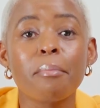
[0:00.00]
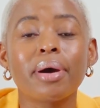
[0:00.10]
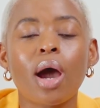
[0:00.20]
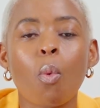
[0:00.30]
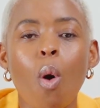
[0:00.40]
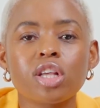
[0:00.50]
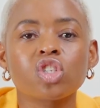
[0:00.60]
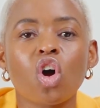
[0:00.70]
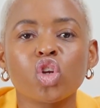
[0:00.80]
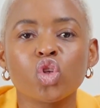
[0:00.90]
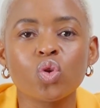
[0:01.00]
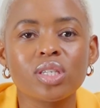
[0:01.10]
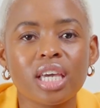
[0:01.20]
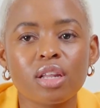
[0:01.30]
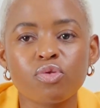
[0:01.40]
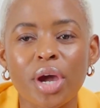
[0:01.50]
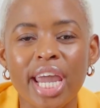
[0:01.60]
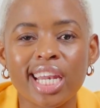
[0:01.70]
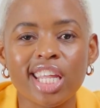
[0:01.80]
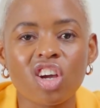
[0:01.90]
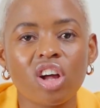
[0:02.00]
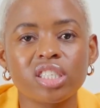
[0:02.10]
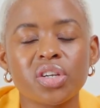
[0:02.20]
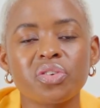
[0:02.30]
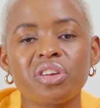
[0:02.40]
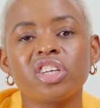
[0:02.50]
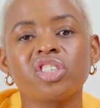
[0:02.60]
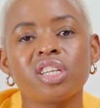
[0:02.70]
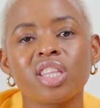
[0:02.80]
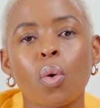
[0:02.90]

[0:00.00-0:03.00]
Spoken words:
but I was not using it for any content creation.